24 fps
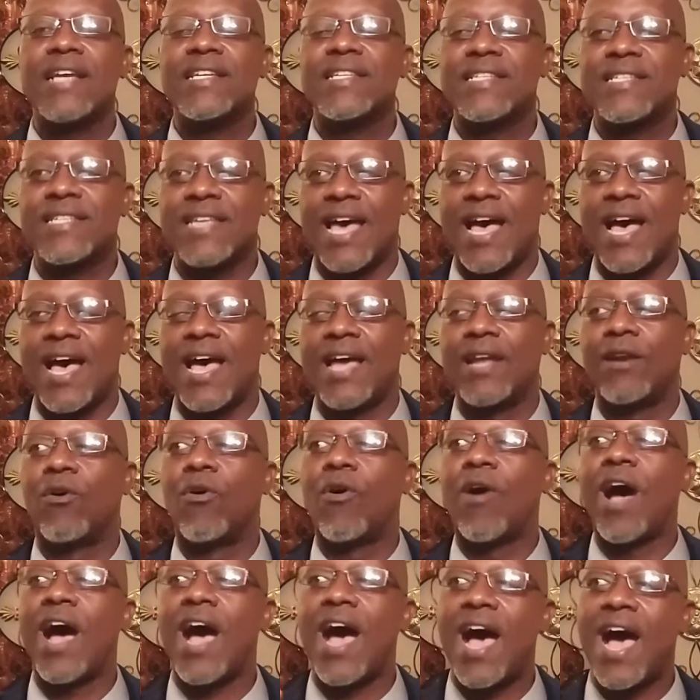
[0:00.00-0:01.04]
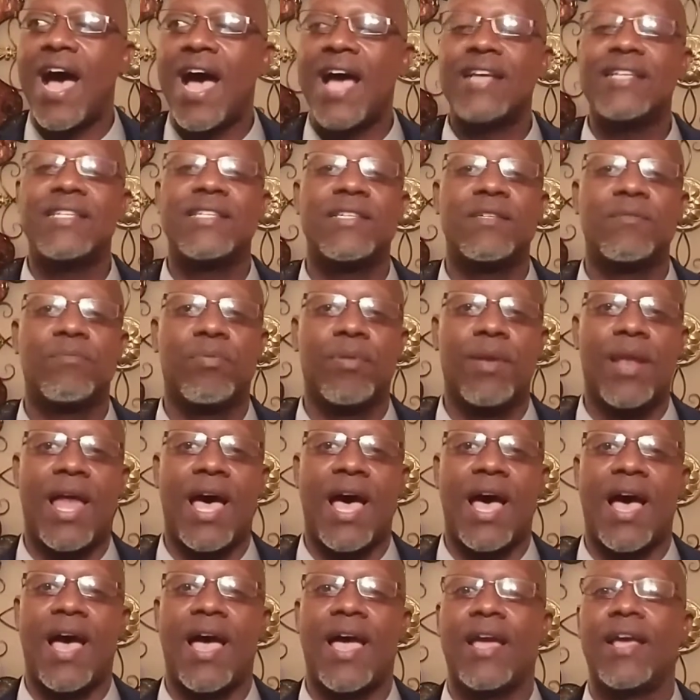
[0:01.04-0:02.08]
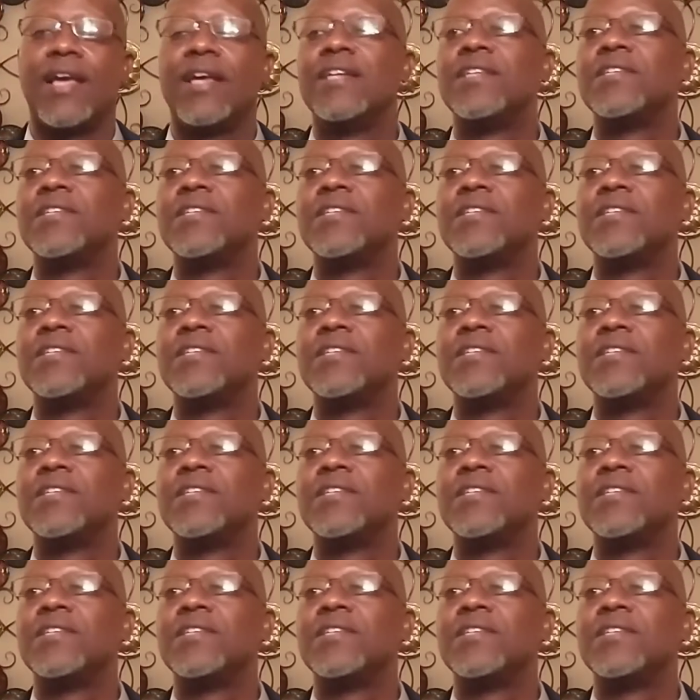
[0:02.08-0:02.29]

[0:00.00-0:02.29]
side or high supply